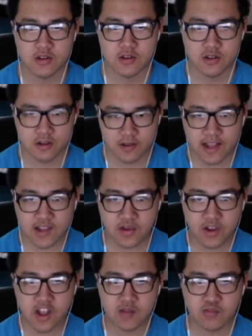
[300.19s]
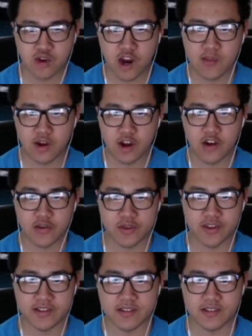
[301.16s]
So that's one of the primary
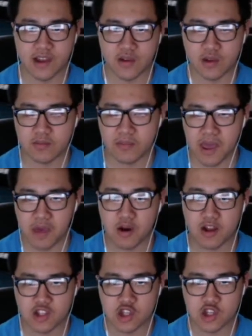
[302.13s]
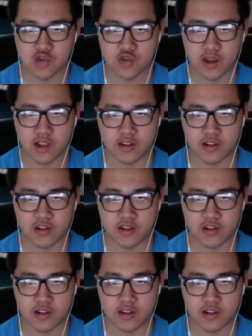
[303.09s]
reasons that we may want to use regular